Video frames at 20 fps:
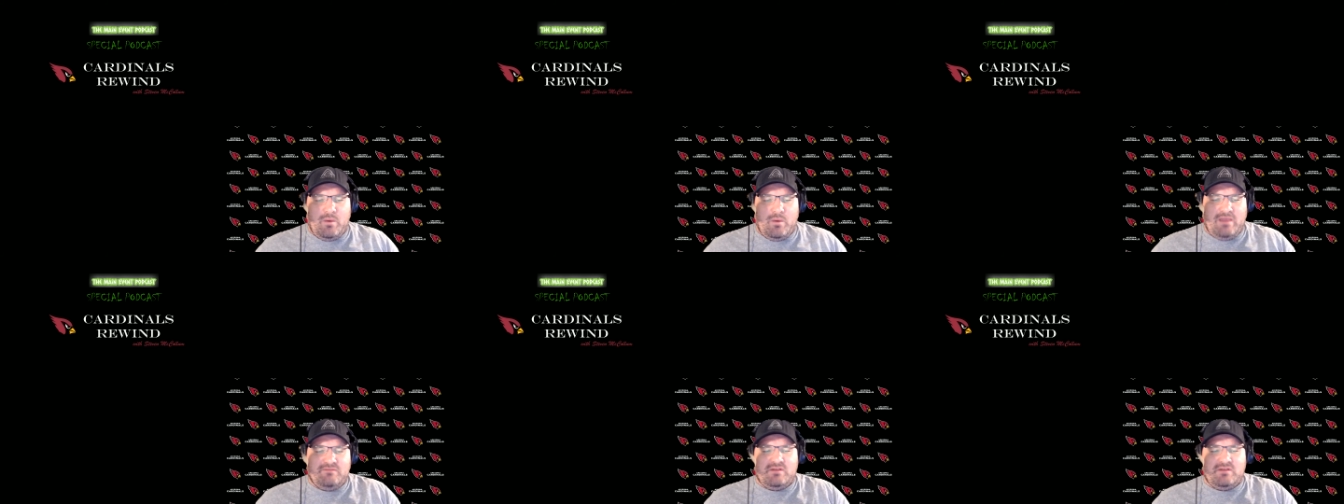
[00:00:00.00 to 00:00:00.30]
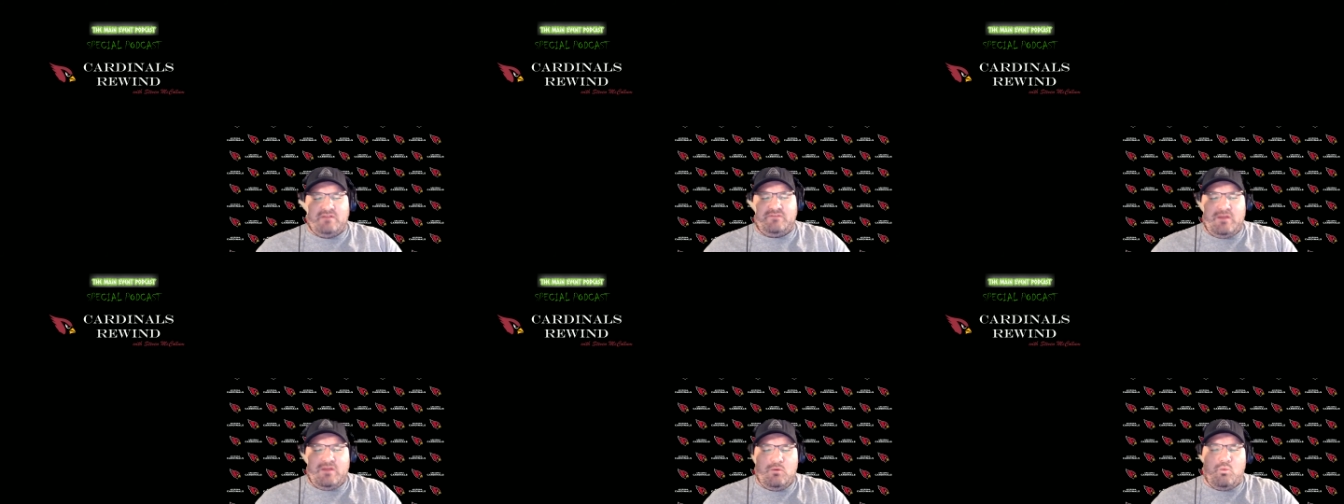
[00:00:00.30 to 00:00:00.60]
even
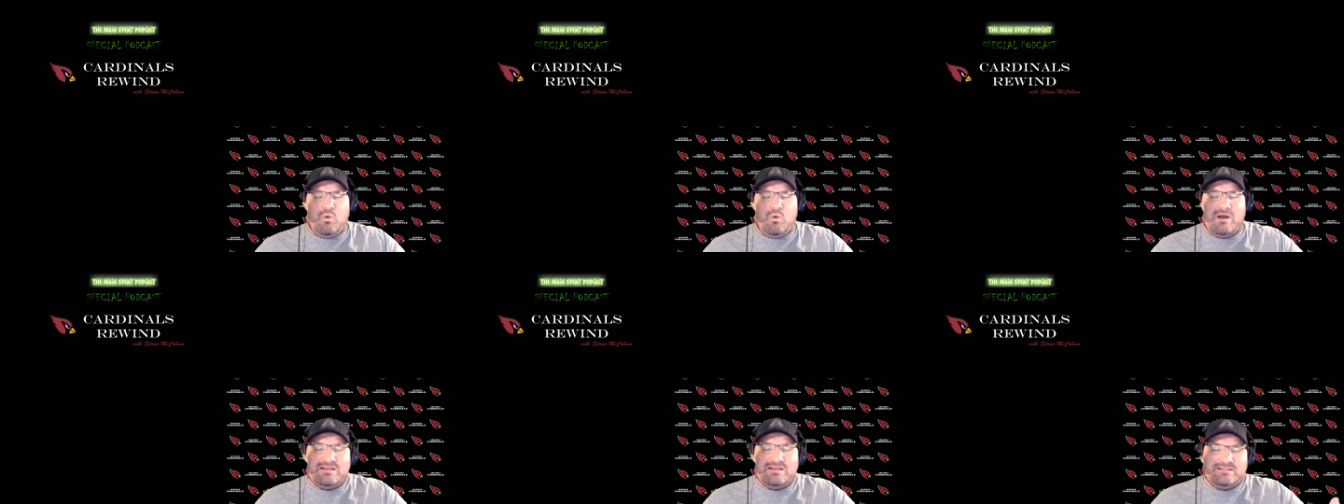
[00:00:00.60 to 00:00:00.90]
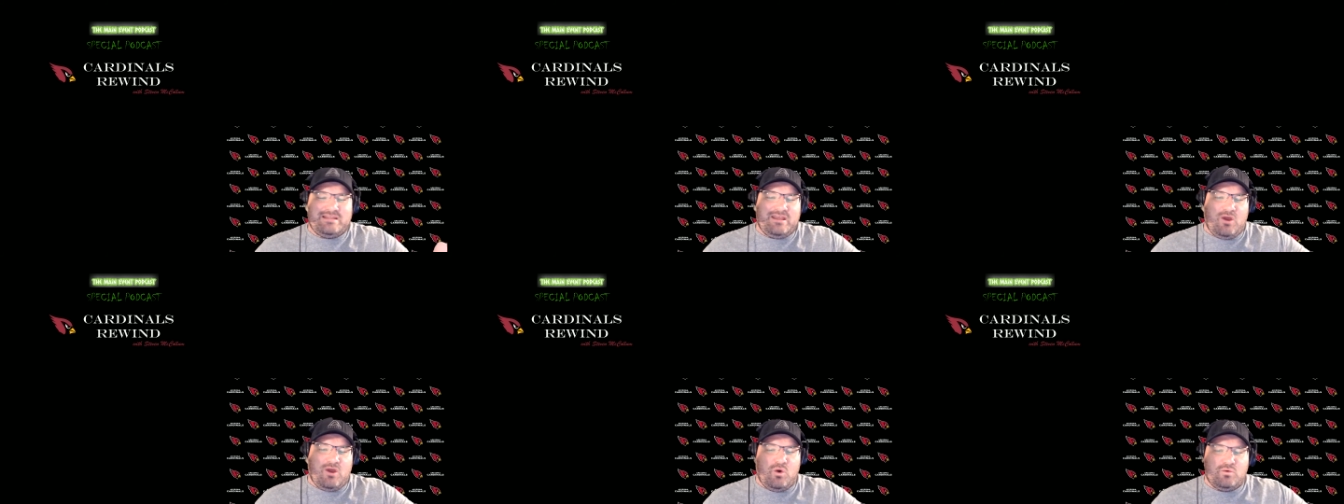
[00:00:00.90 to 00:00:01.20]
if he was
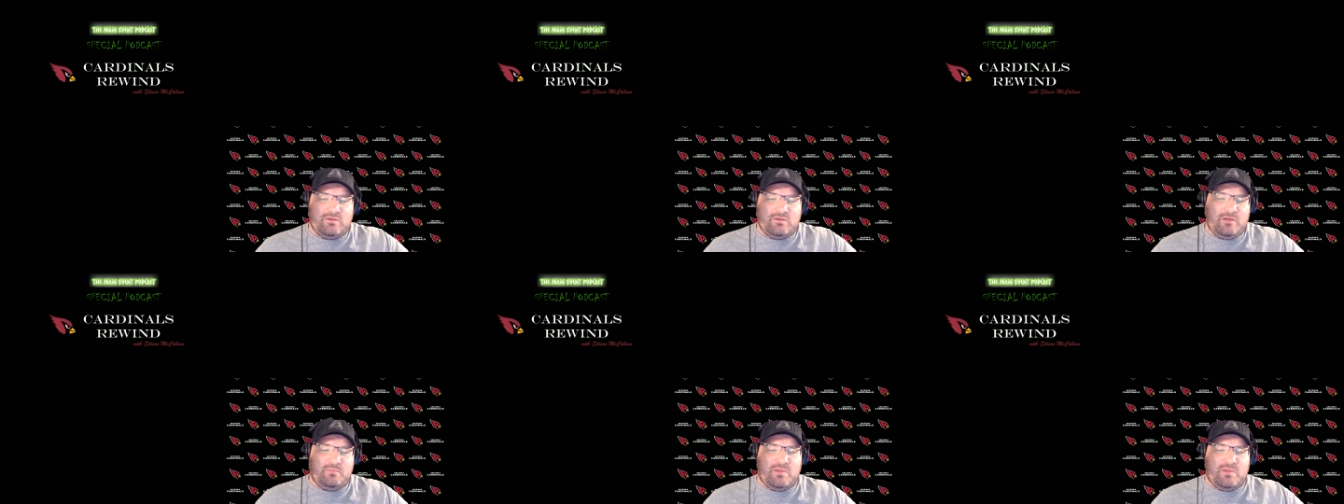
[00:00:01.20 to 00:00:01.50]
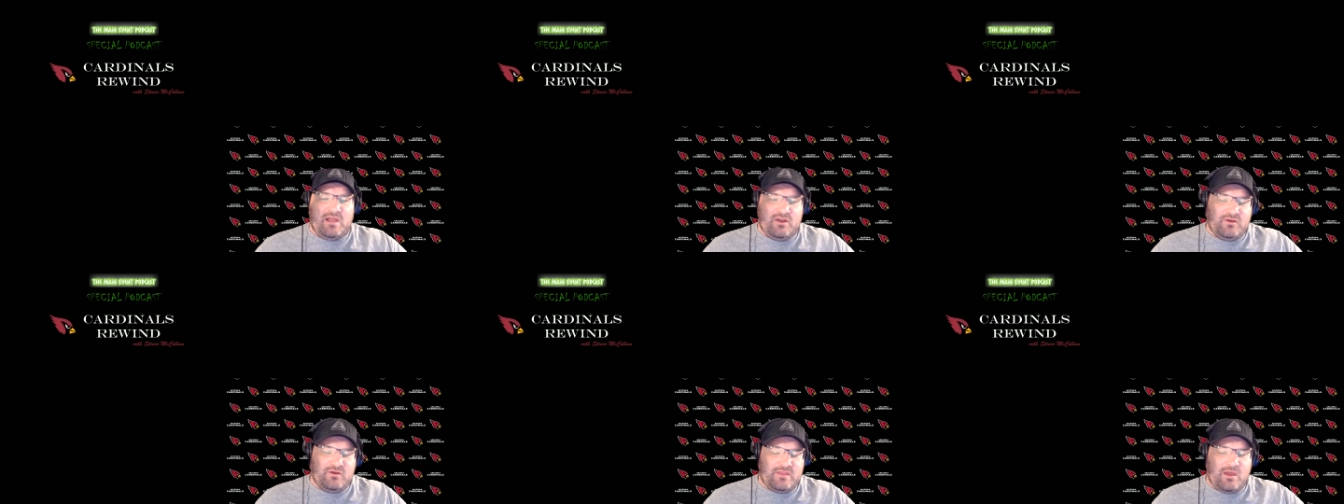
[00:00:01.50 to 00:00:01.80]
the only
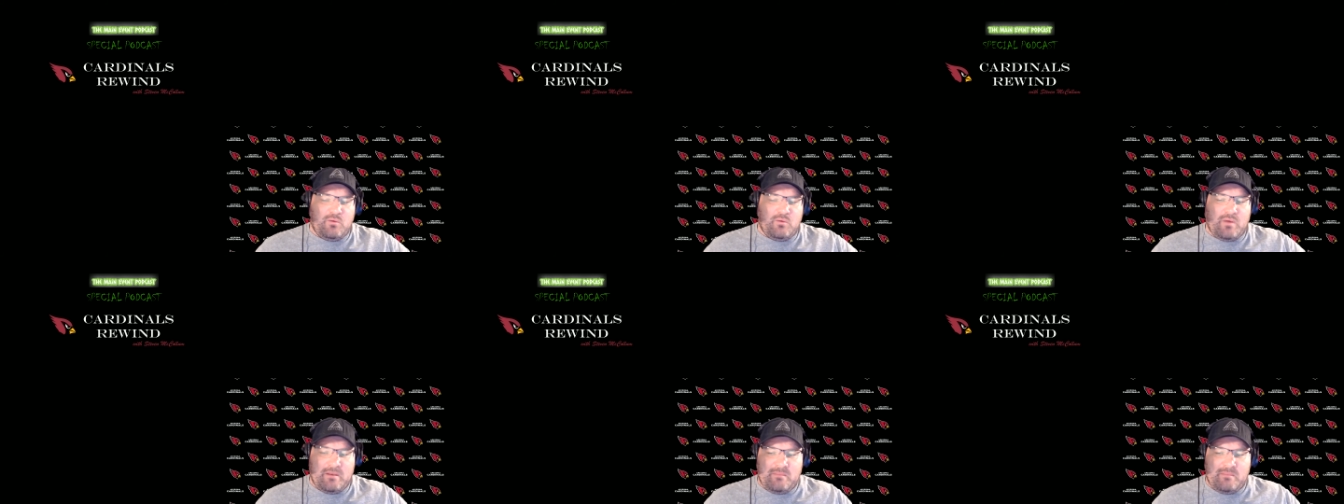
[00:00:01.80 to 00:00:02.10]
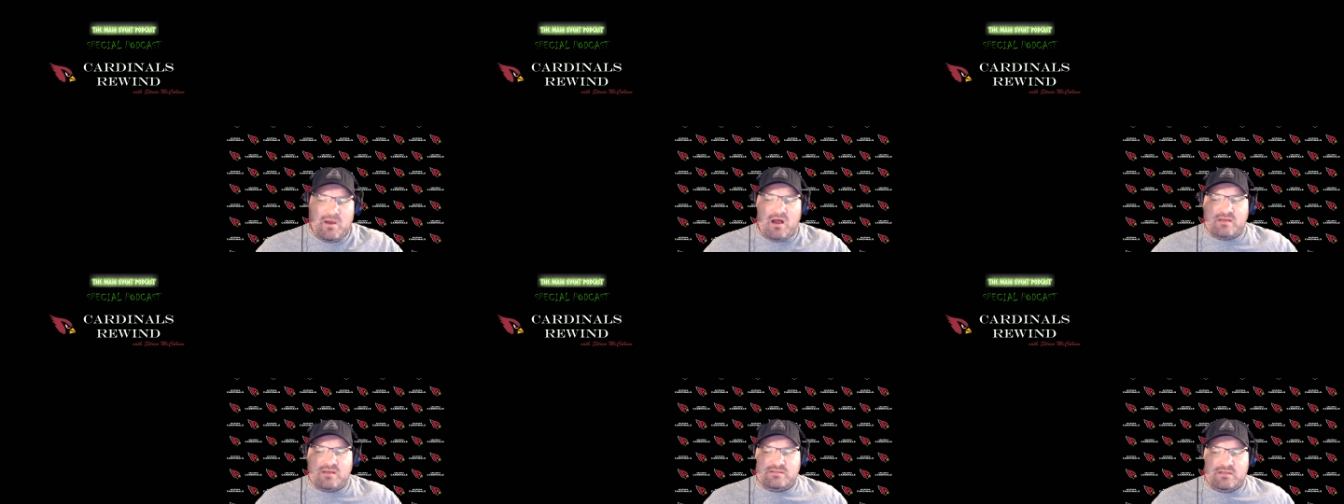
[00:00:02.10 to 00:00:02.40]
player that went
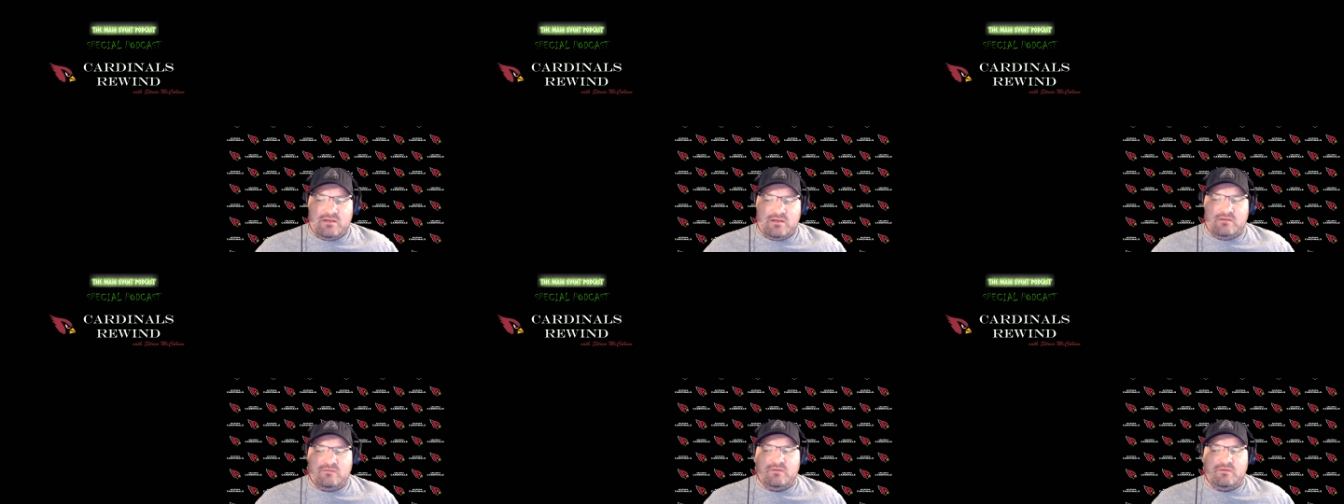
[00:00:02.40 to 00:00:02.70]
positive.